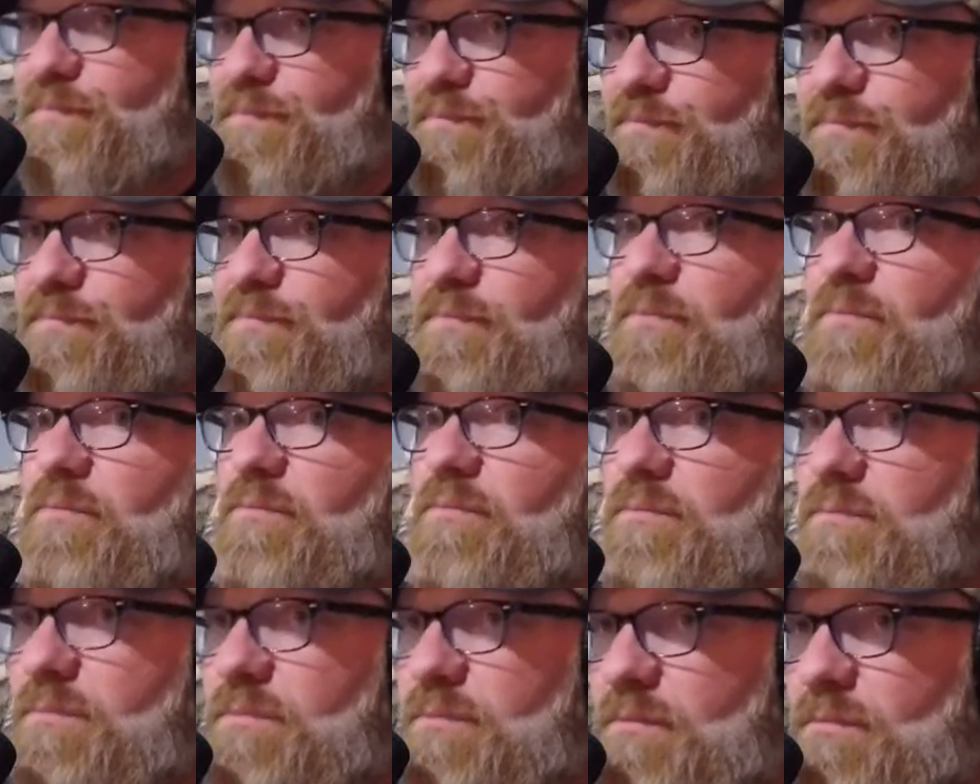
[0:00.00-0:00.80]
like,
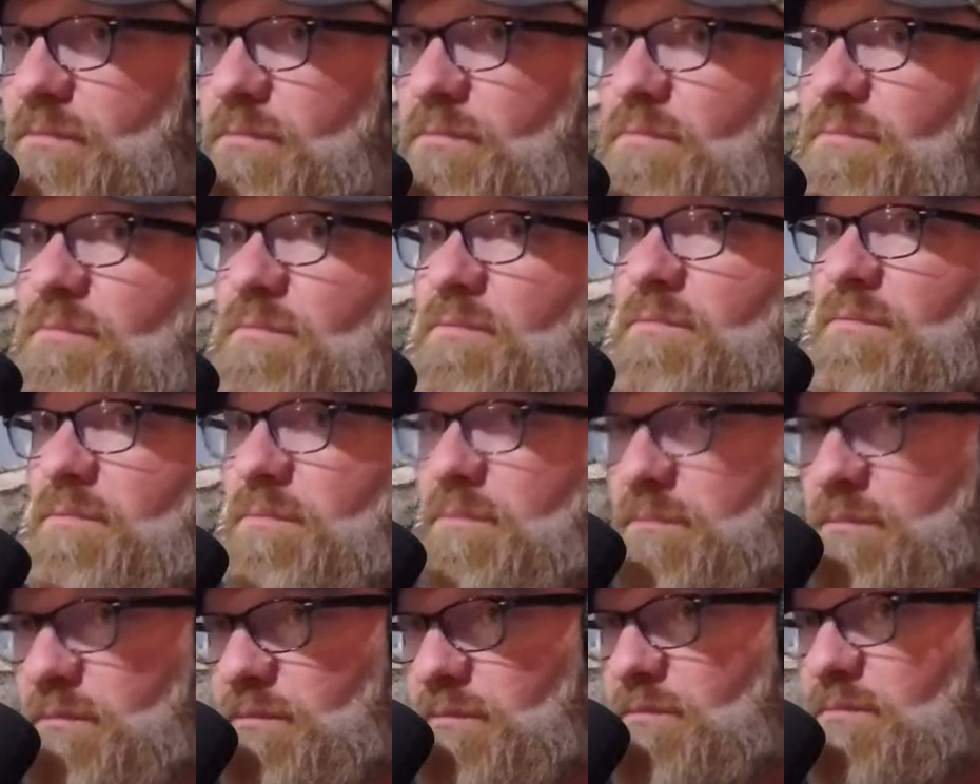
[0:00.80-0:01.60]
okay, yeah, I feel a little
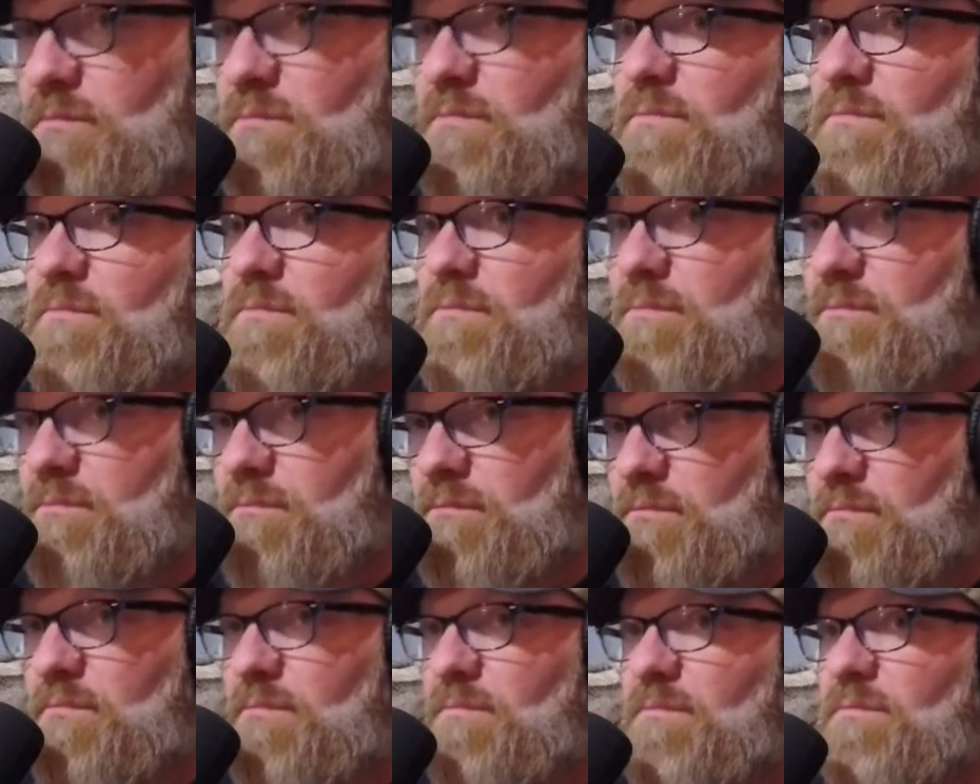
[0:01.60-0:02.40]
bit more connected
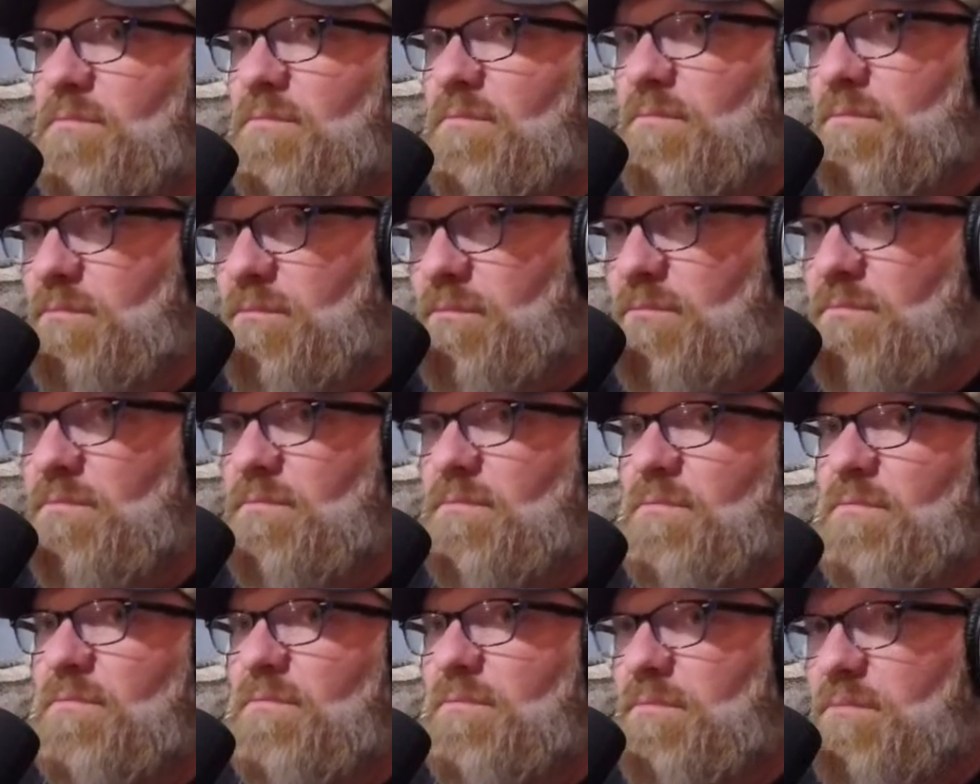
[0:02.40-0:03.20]
with this case.
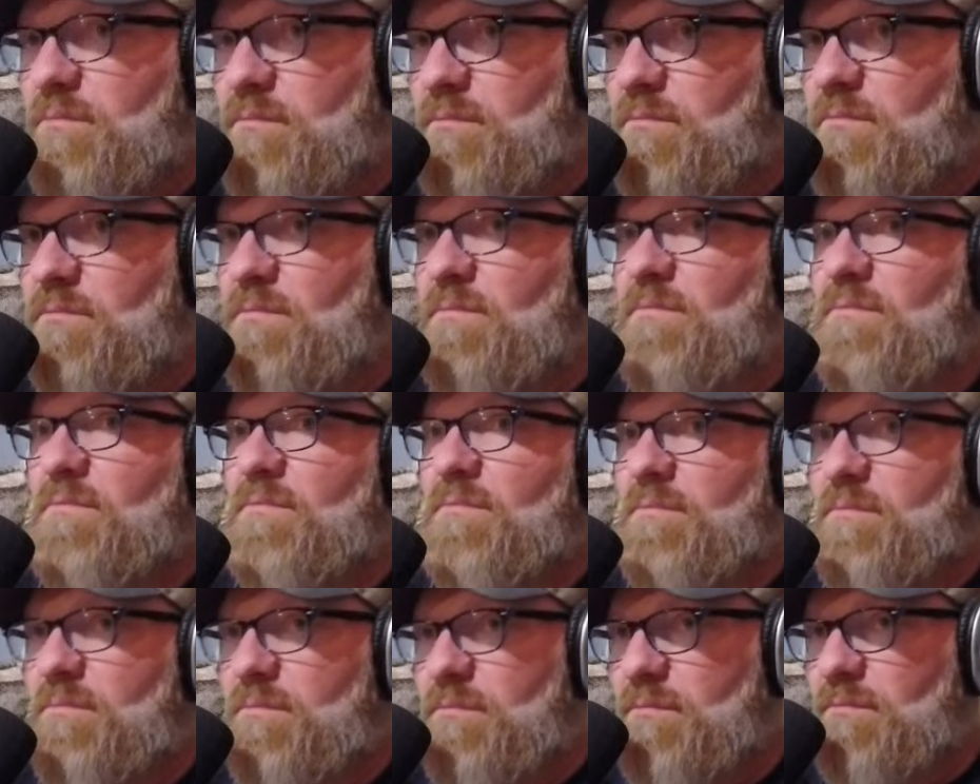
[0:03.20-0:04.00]
And it
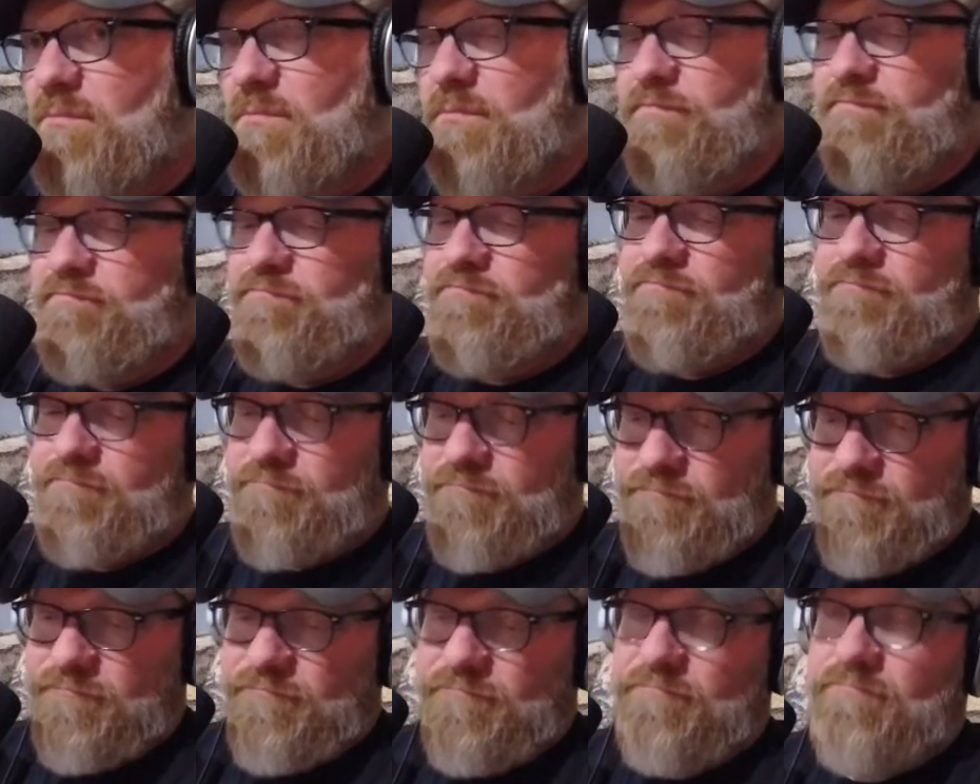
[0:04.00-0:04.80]
also,
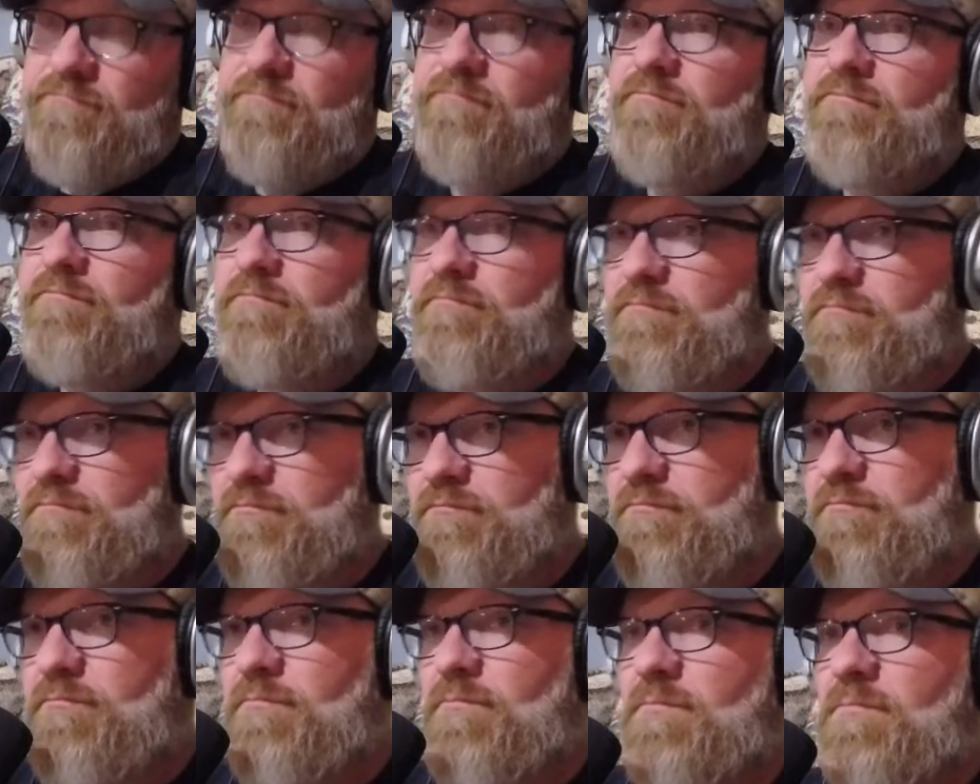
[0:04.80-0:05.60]
that's like 2
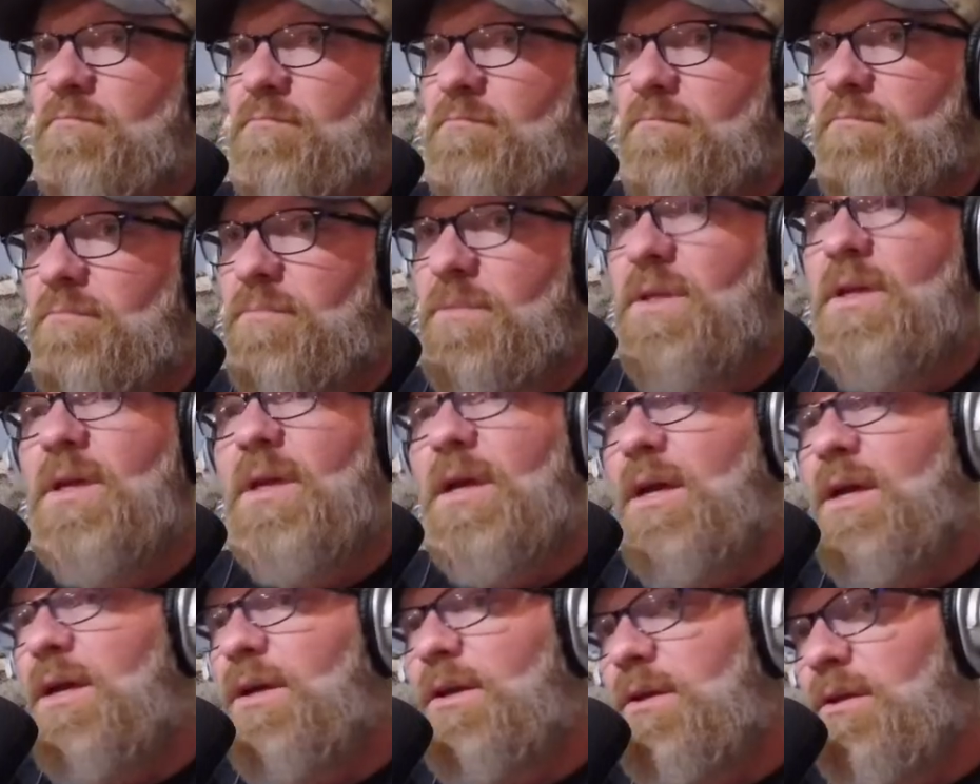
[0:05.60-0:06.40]
miles they just
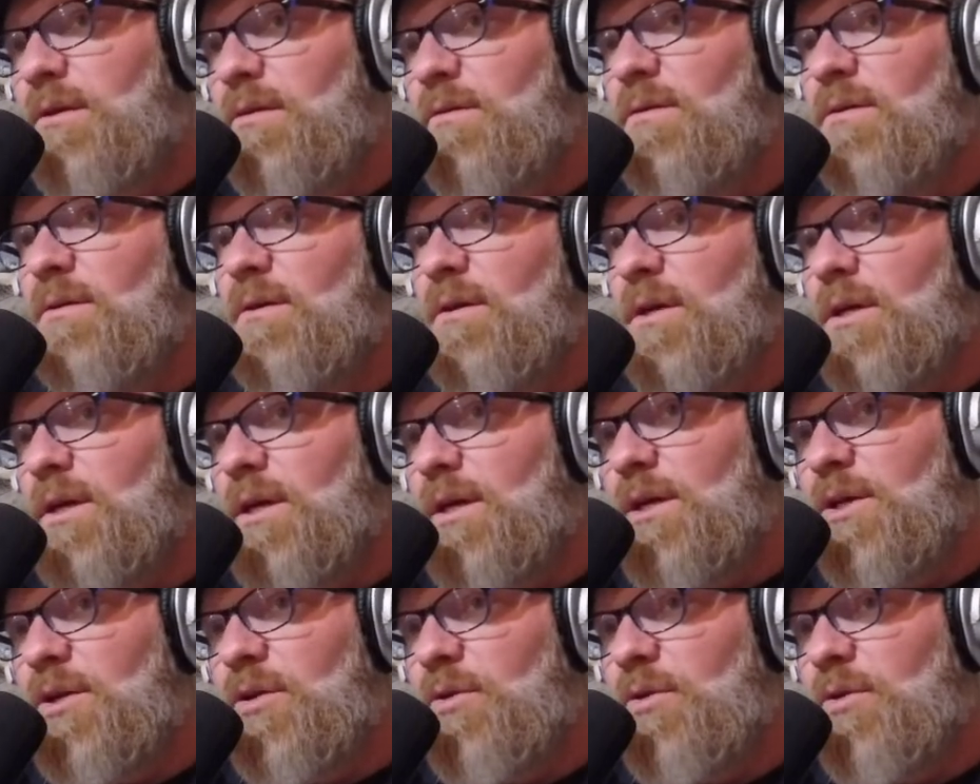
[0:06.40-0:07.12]
drove while you were talking about that.